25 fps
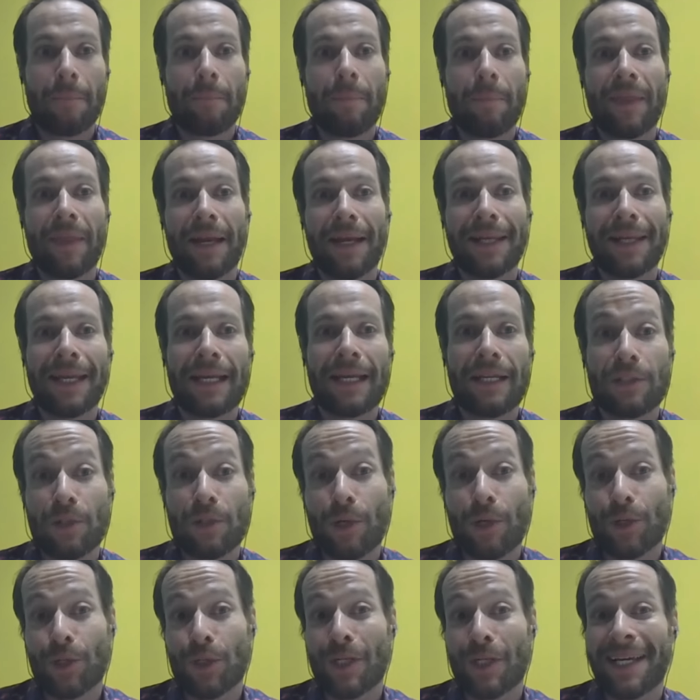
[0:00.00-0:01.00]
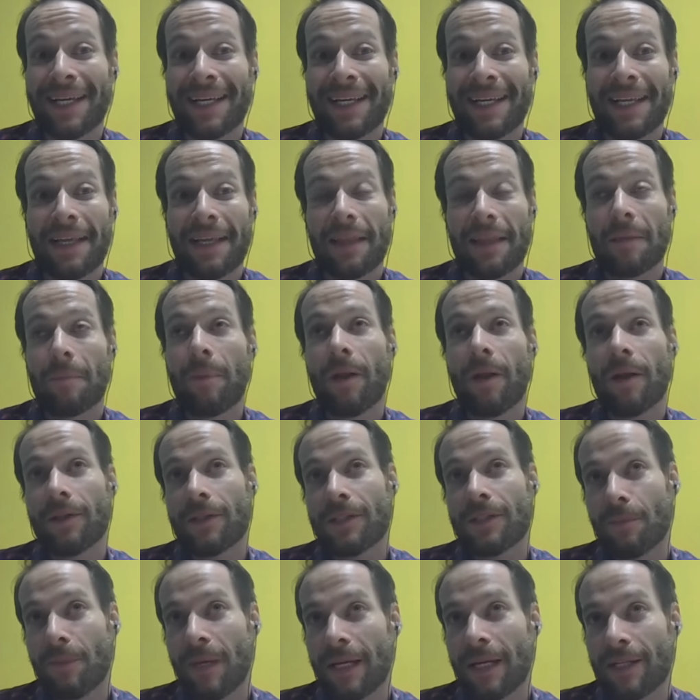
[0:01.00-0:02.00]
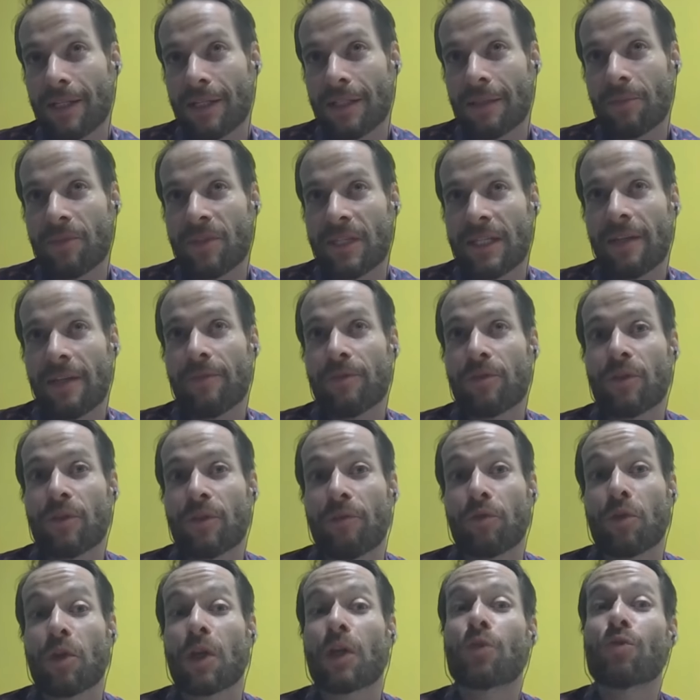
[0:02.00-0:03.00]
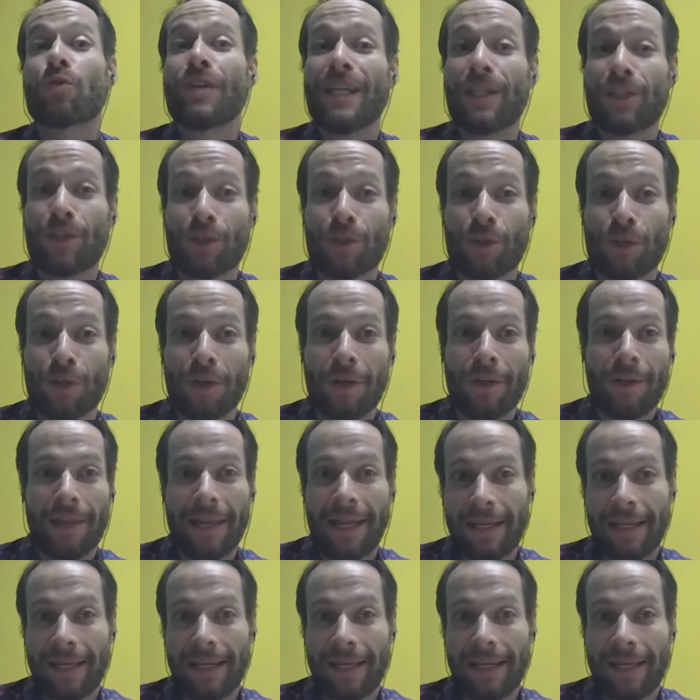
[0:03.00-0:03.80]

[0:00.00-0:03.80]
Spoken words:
But then again, it's also like the policymakers themselves who have to agree to